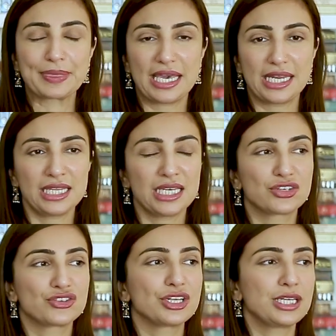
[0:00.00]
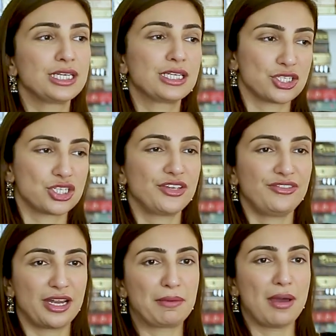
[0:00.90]
And I think it really initially
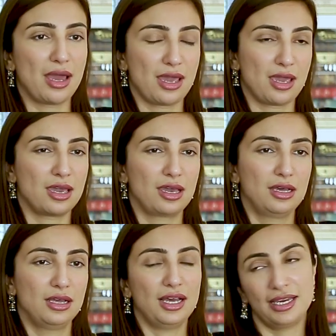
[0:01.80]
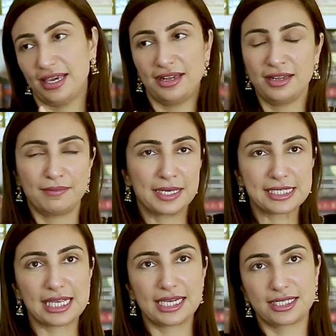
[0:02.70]
fed my, again,
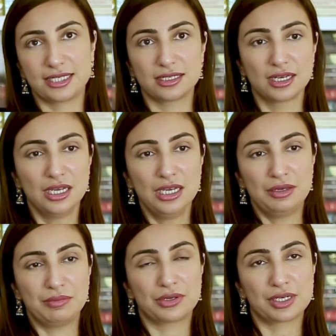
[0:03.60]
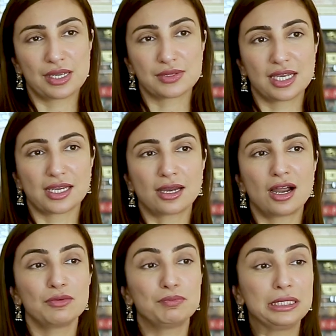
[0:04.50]
anxiety. Because I was like, I
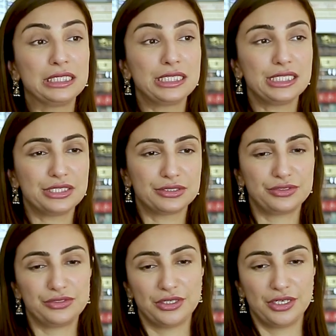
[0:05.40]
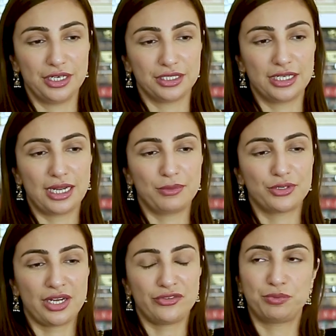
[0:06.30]
can't believe that I'm
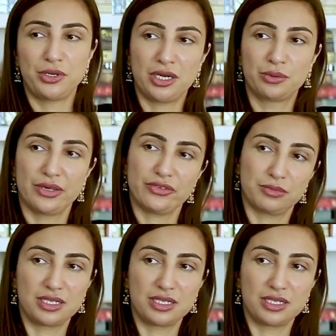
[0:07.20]
going to have to break away from